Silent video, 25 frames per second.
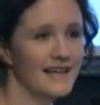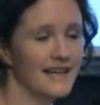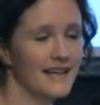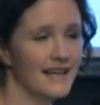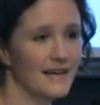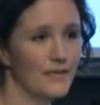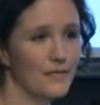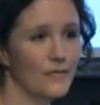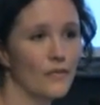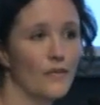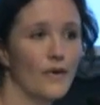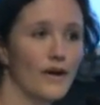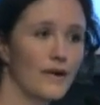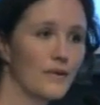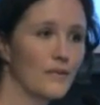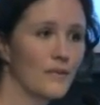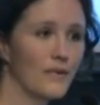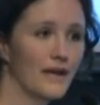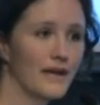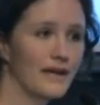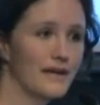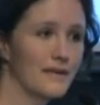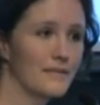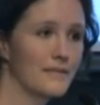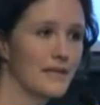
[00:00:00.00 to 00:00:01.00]
And one
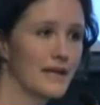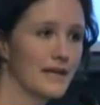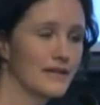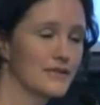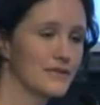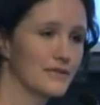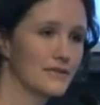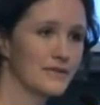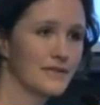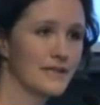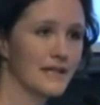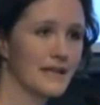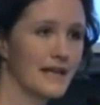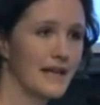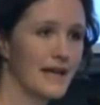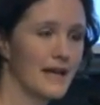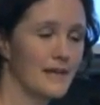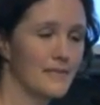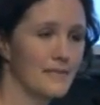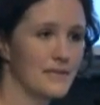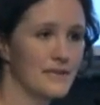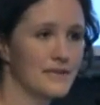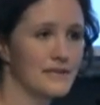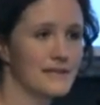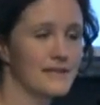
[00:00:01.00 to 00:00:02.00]
way to make sure that
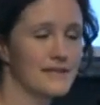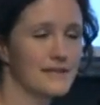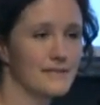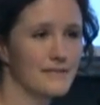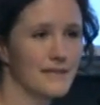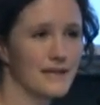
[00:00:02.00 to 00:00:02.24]
happens and